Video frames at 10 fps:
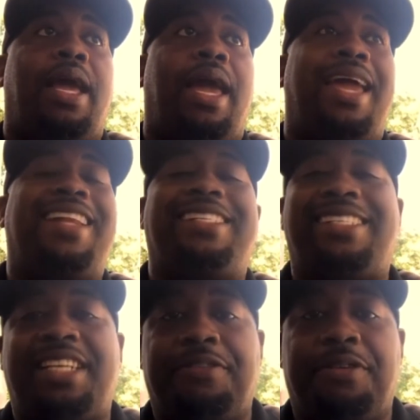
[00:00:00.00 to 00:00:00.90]
and
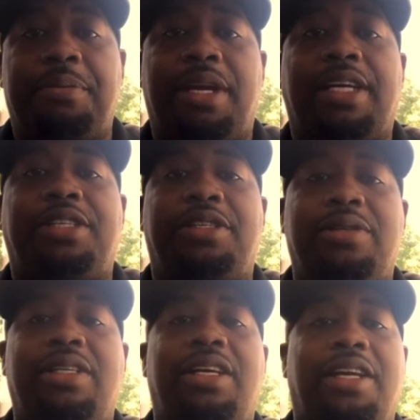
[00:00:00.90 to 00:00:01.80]
it's different because
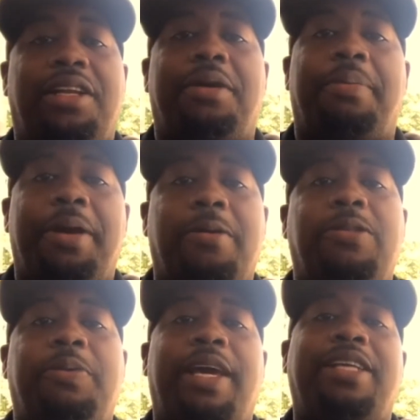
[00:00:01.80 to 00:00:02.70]
usually in the
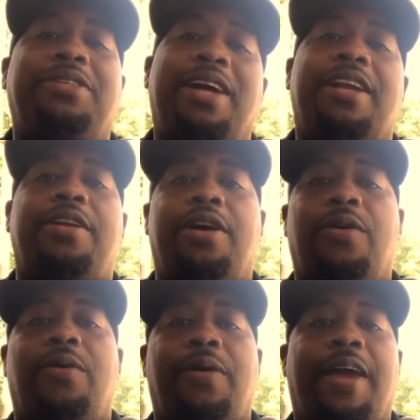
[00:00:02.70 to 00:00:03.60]
apparel space you kind of
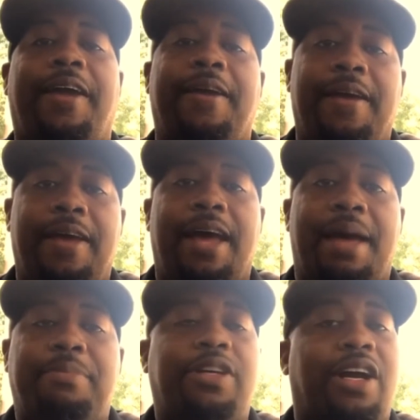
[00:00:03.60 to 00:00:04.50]
know, okay,
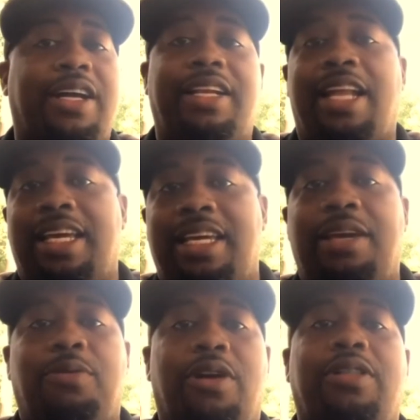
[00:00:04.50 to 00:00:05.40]
I'm targeting like
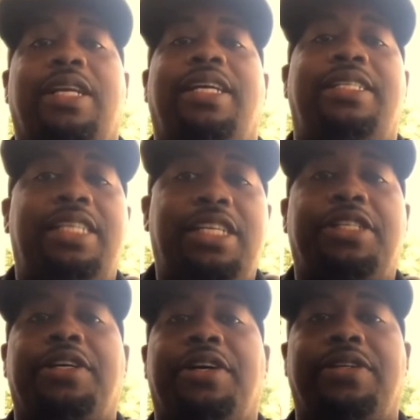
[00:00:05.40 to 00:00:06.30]
keywords like
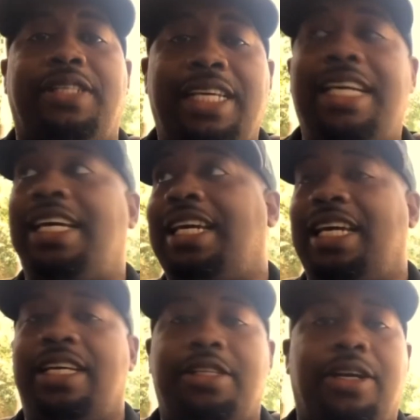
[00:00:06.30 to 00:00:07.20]
t-shirt,
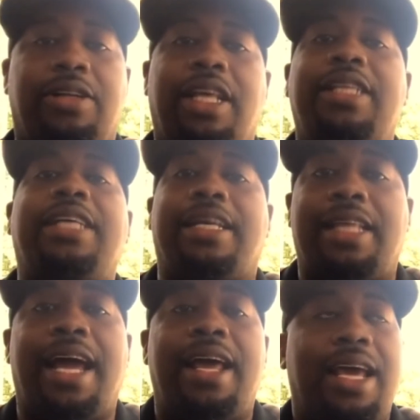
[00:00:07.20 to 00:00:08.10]
TEE shirt, things
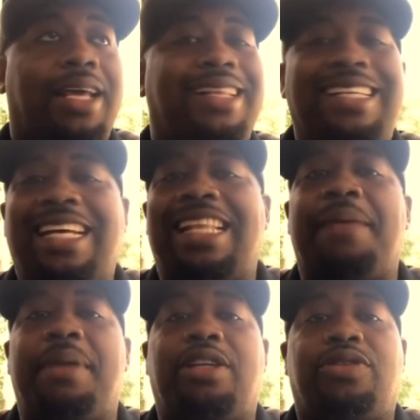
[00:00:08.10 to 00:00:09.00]
like that. Things like
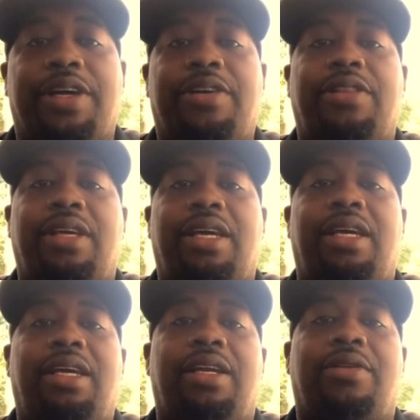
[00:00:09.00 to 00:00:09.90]
that may trigger
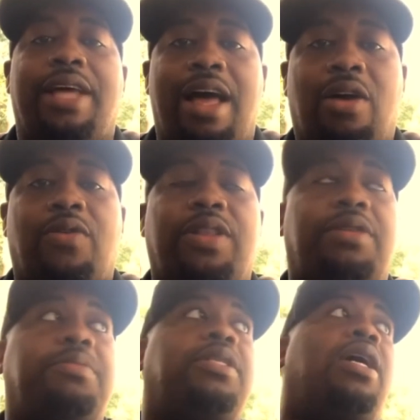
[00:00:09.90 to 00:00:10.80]
the the
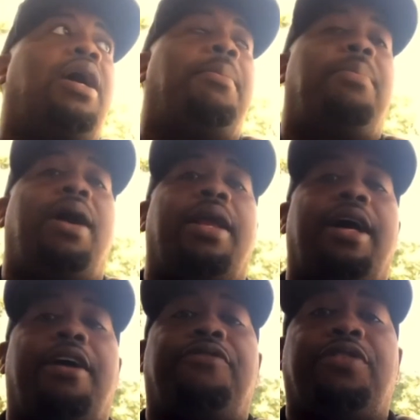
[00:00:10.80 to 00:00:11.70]
algorithms.
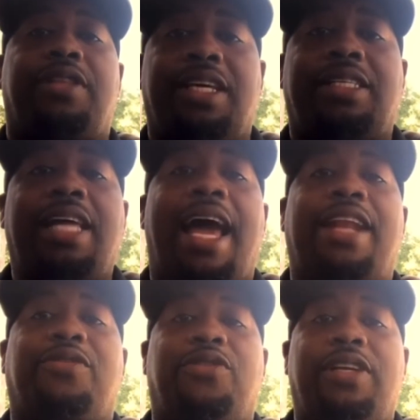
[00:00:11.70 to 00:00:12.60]
But for this, I
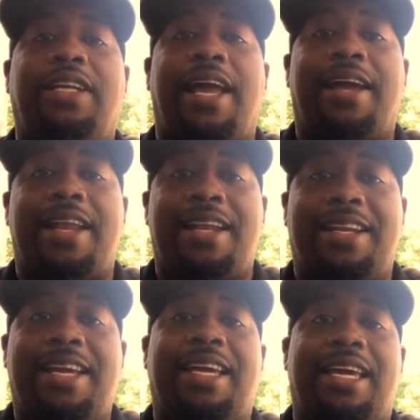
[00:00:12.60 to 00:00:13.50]
had to really like kind
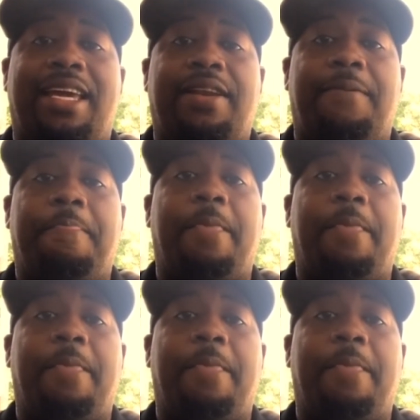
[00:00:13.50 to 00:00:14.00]
of dig in